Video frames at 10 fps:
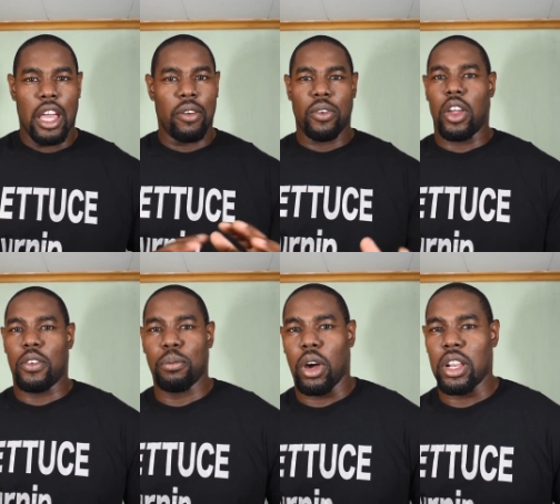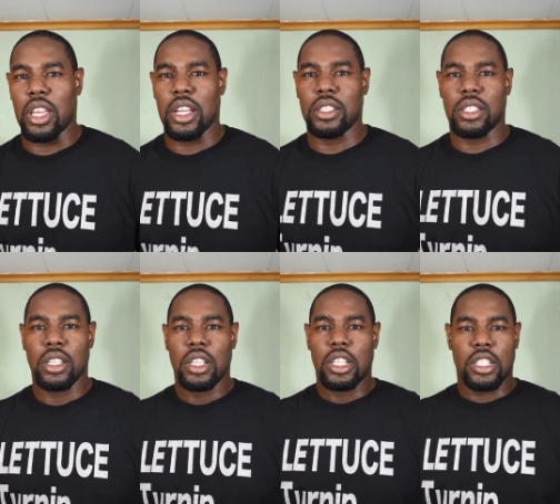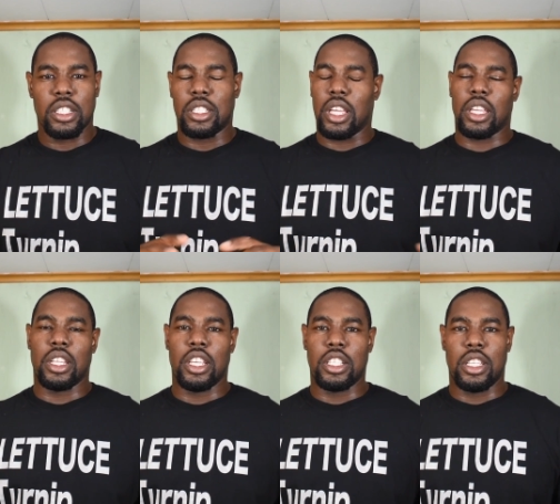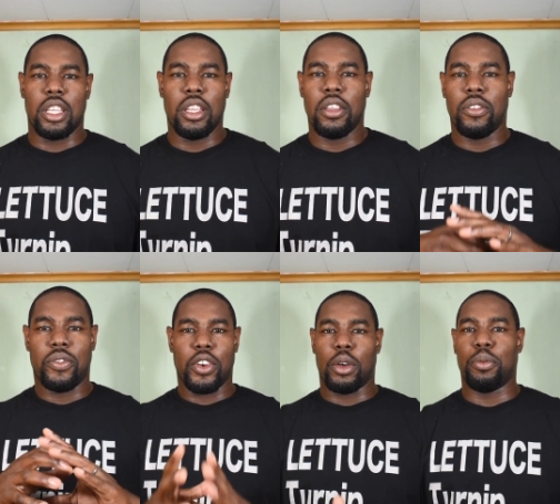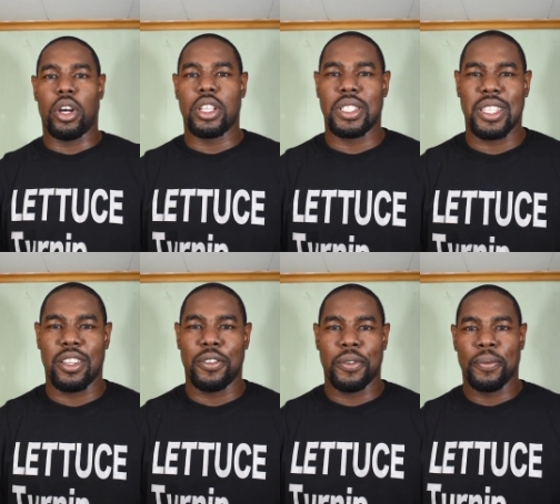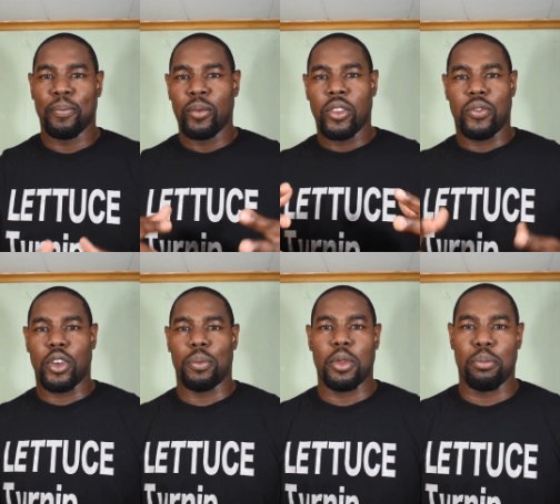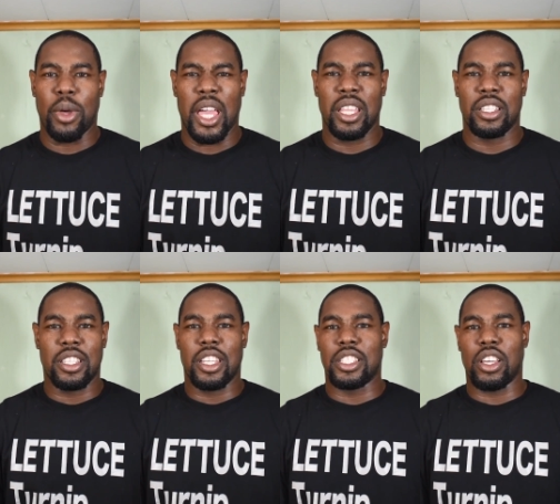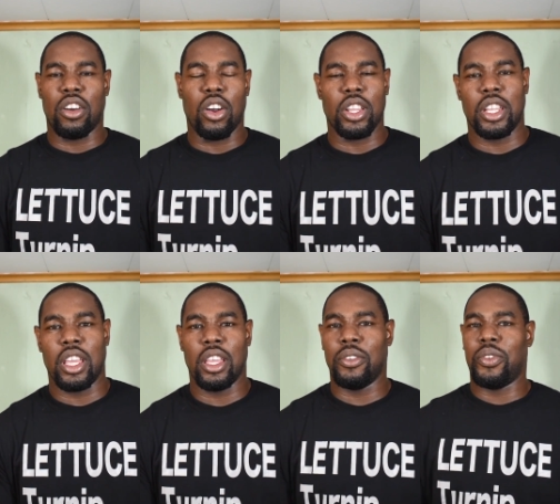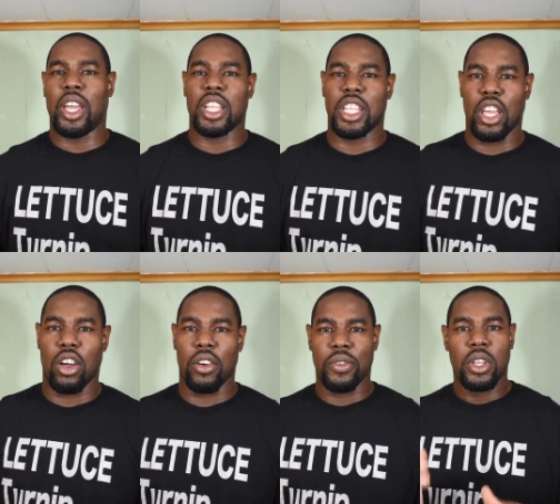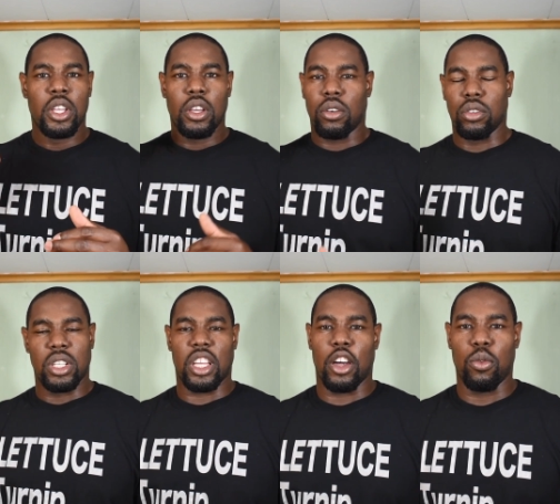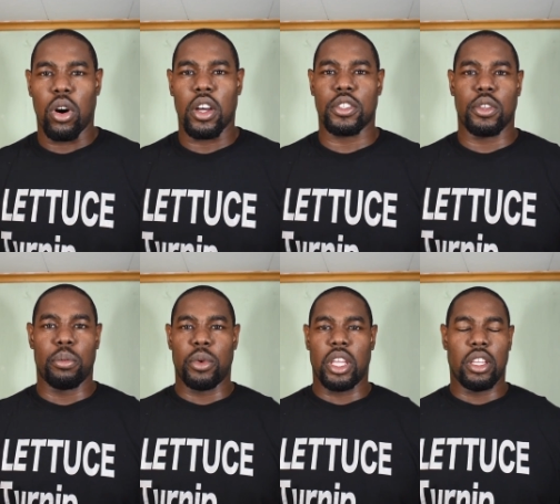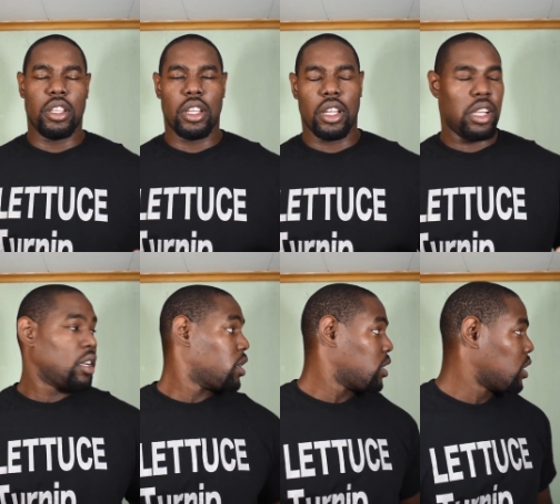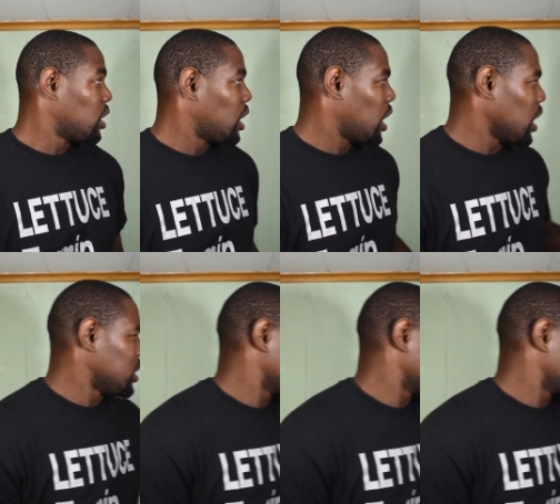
And for everybody else, just take it easy, free up all yourself, free up your mind. Today's a holiday. If you had a day off, go take a walk somewhere. I